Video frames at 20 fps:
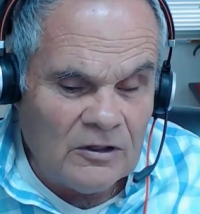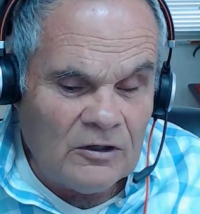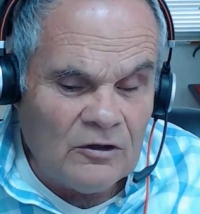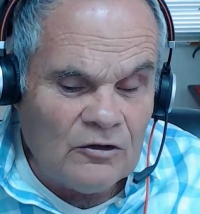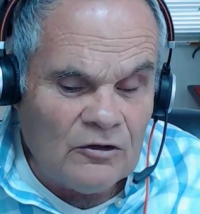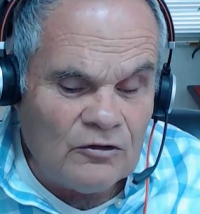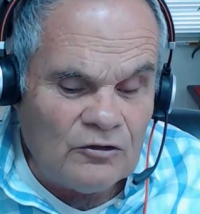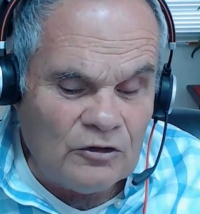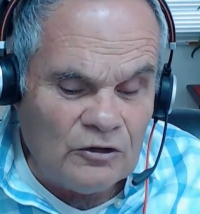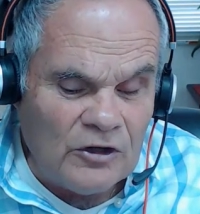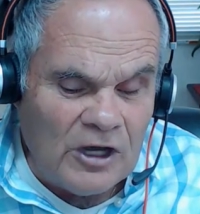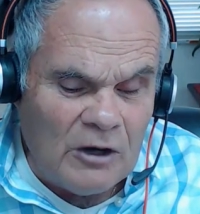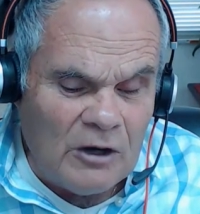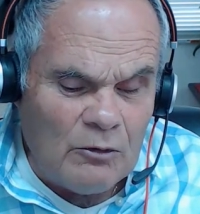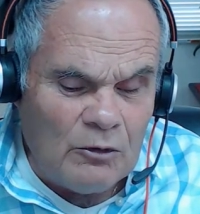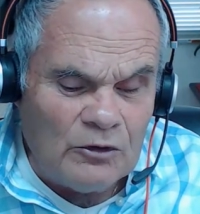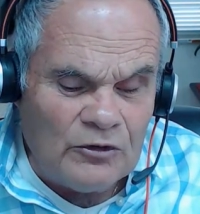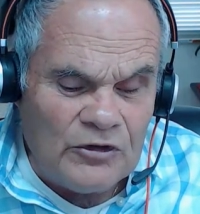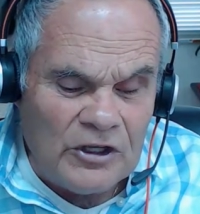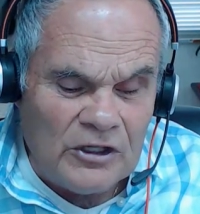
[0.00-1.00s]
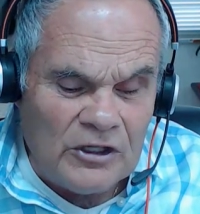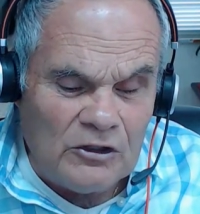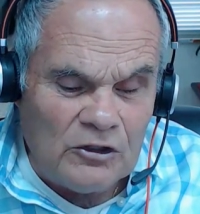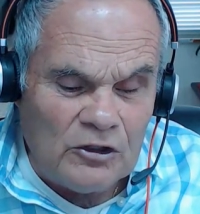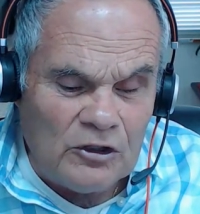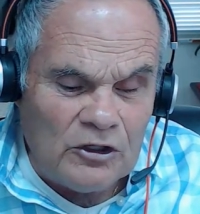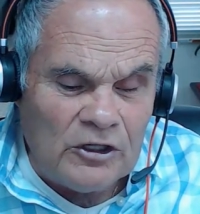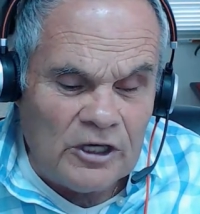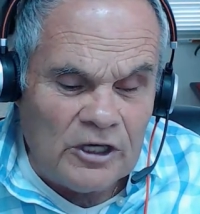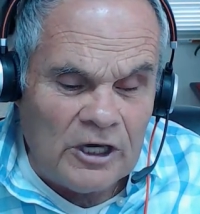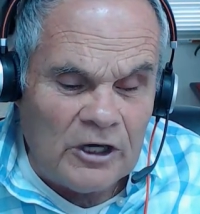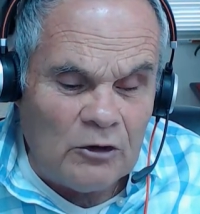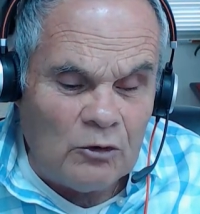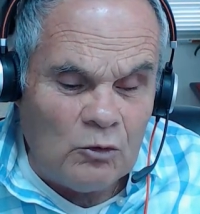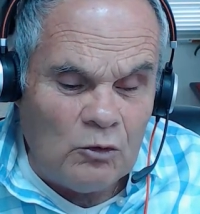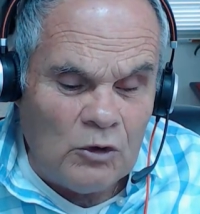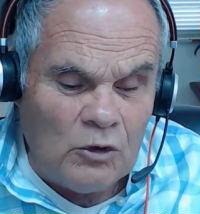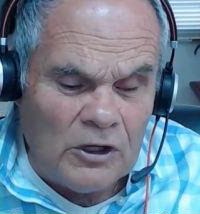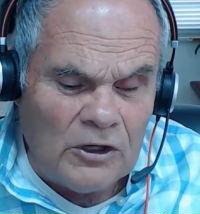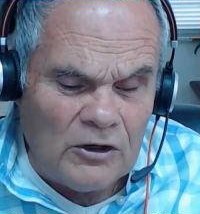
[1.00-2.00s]
So now we'll take a look at
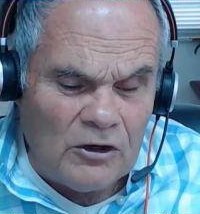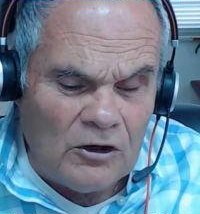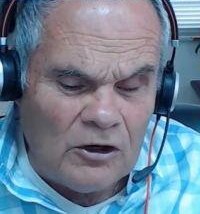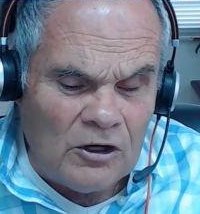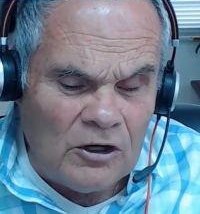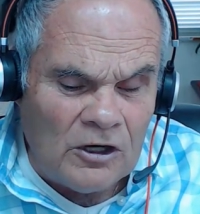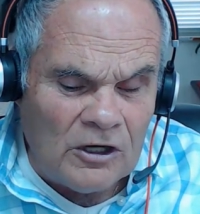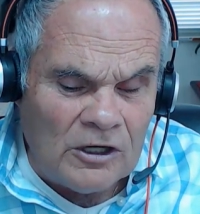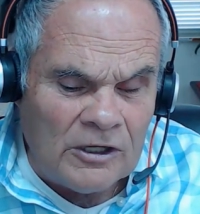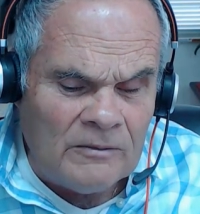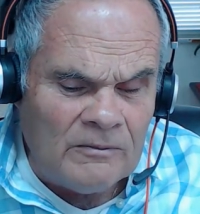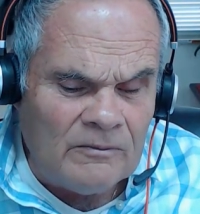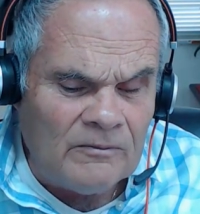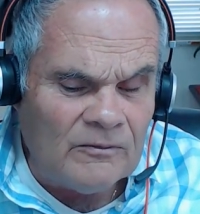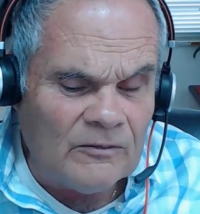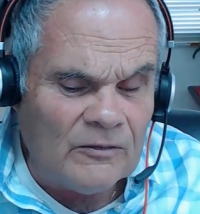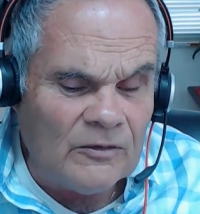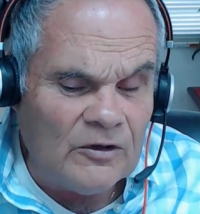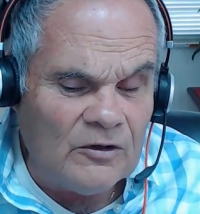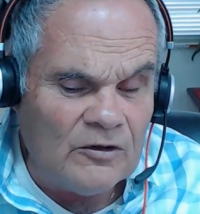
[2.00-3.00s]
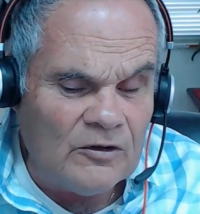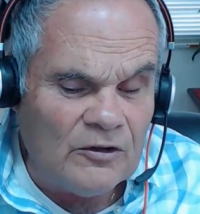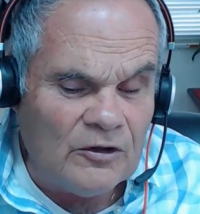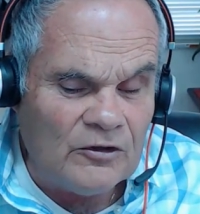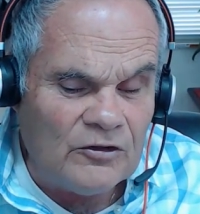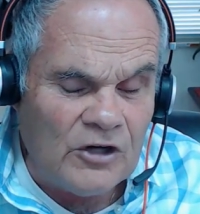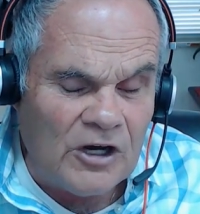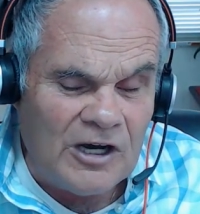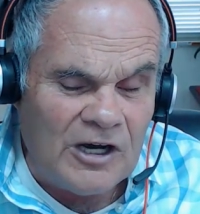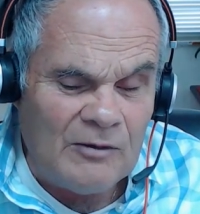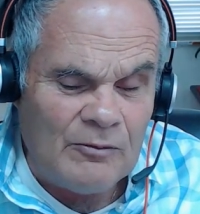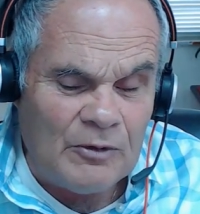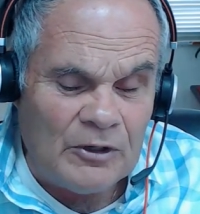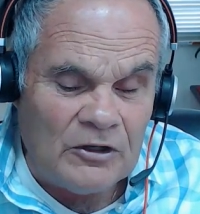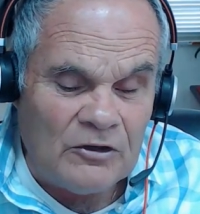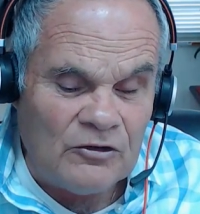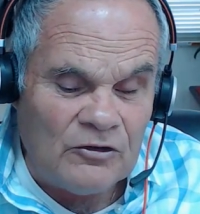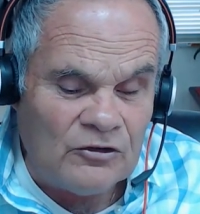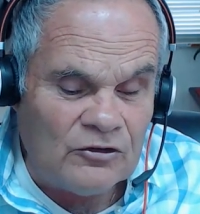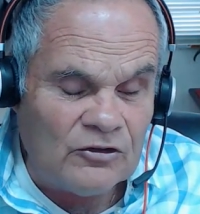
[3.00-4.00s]
what are the
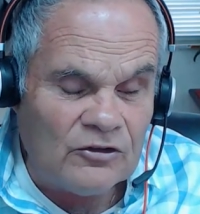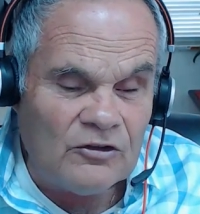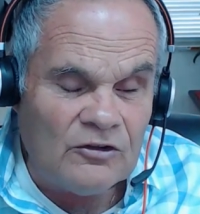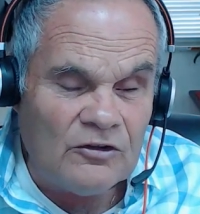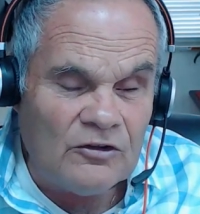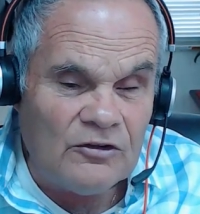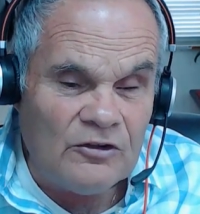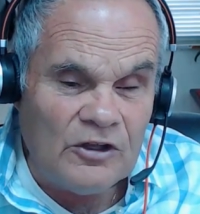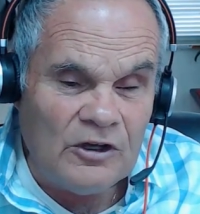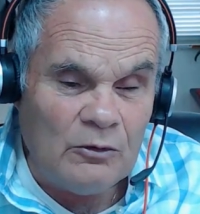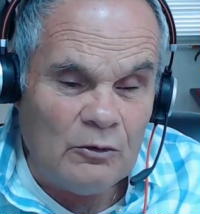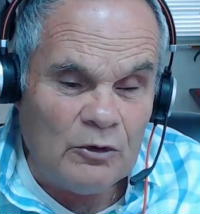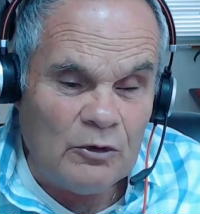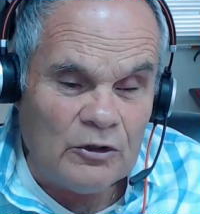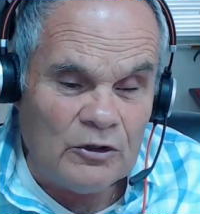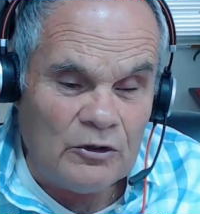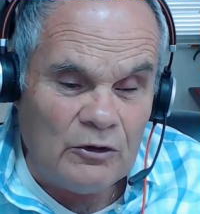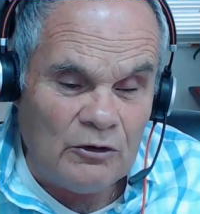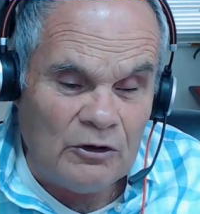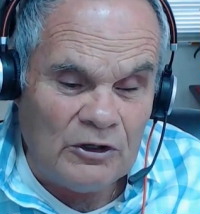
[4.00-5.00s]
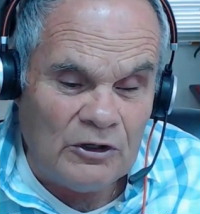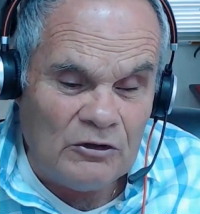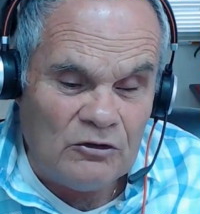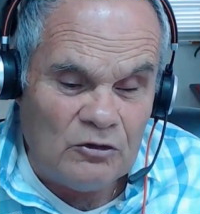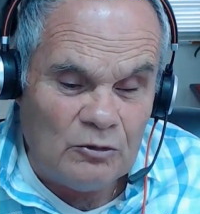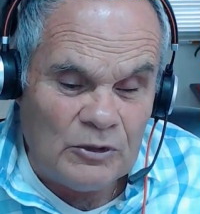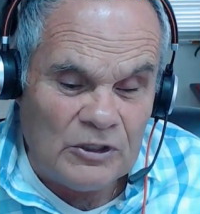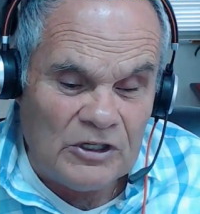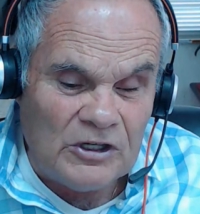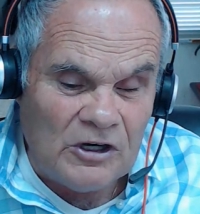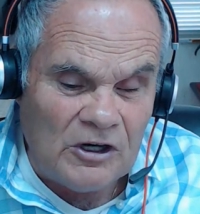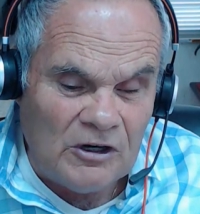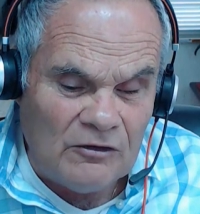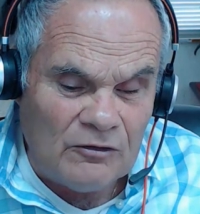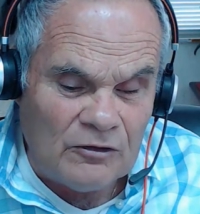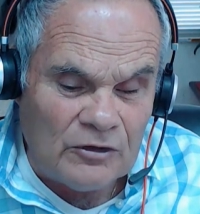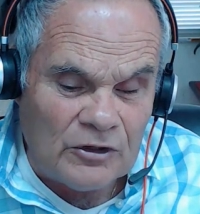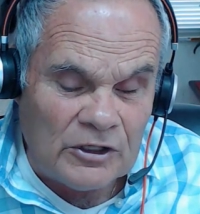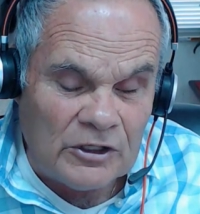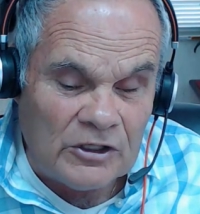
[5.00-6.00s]
topics that we're going to be
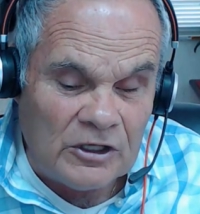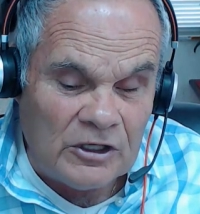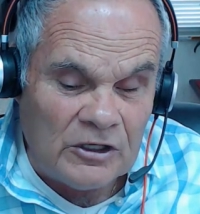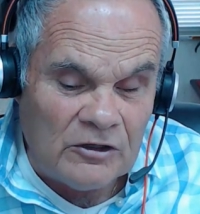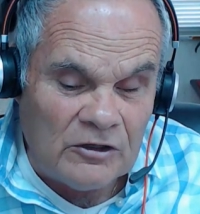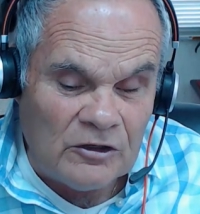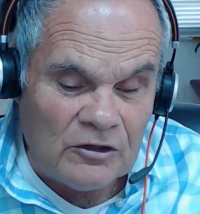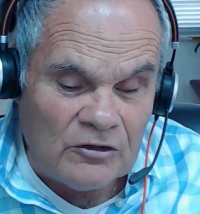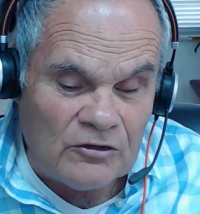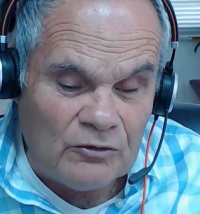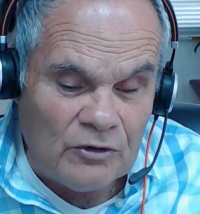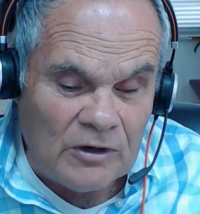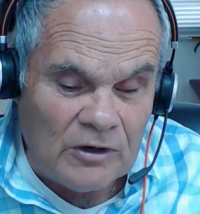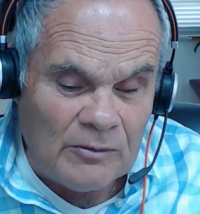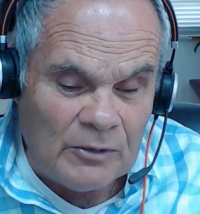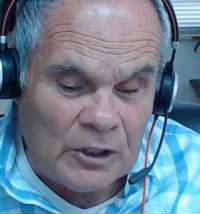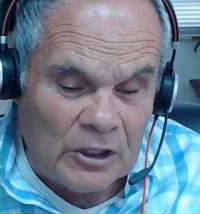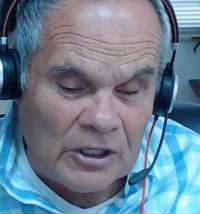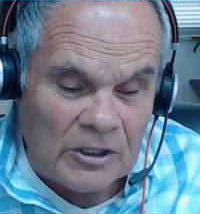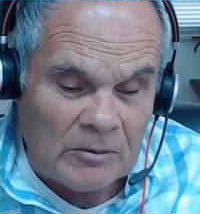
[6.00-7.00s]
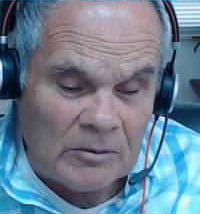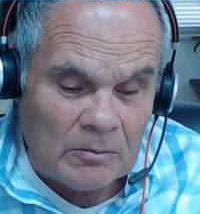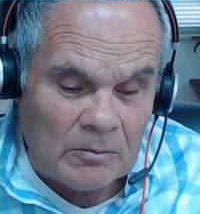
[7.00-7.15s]
covering in this webinar.